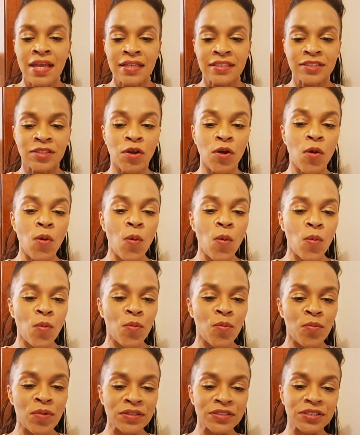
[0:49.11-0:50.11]
So
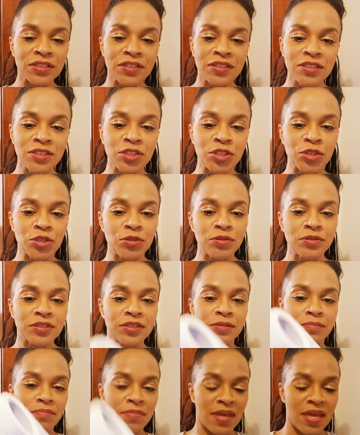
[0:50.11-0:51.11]
what you're gonna do
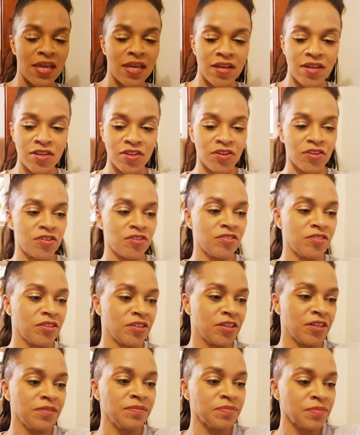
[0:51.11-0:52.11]
to make a
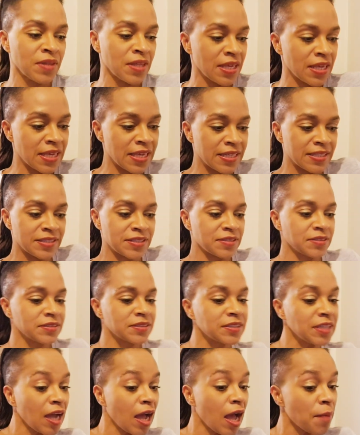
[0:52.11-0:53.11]
curler is,
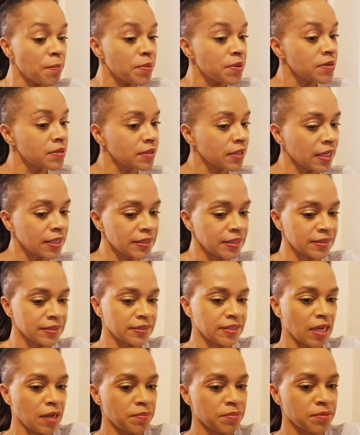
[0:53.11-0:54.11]
stop, I said
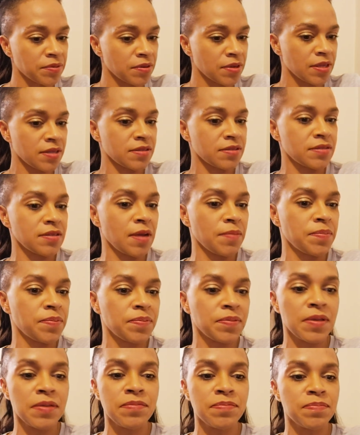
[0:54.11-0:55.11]
stop, okay, stop,
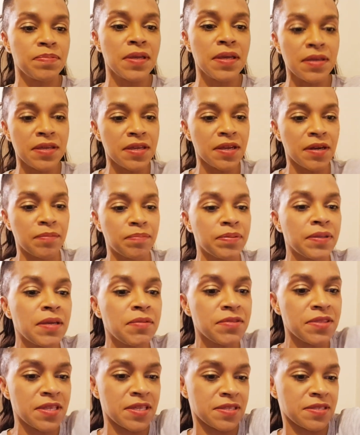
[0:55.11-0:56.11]
play, play, here, play
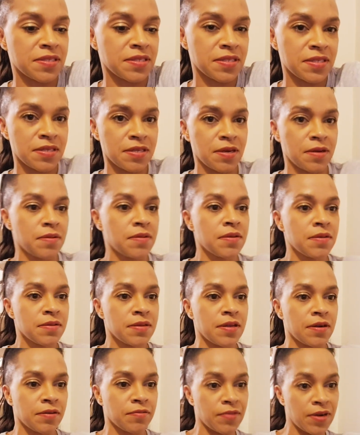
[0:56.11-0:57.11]
with this, here,
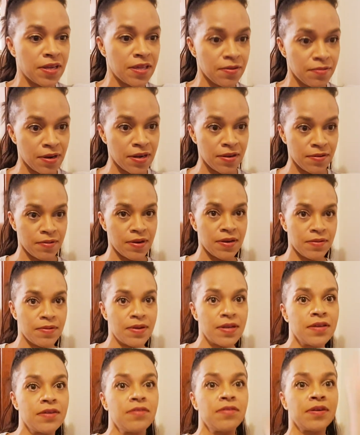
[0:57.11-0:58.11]
here, ready, ready, ready,
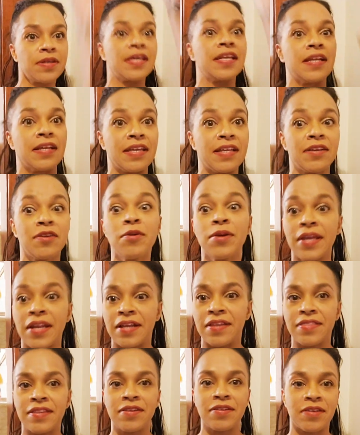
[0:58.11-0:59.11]
ready, go get it, go get
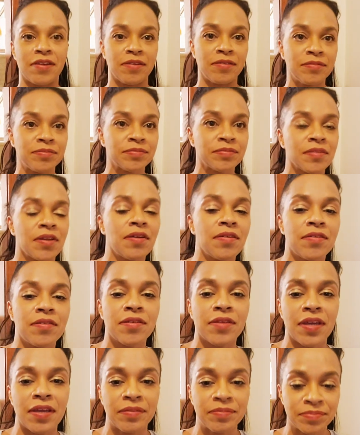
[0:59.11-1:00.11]
it, there you go.
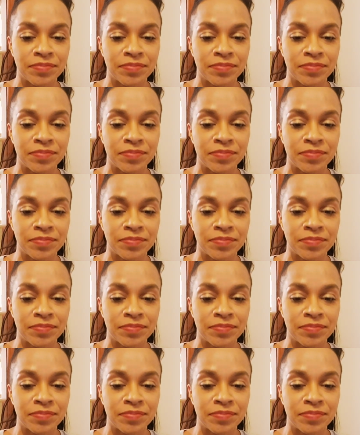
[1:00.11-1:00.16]
Okay.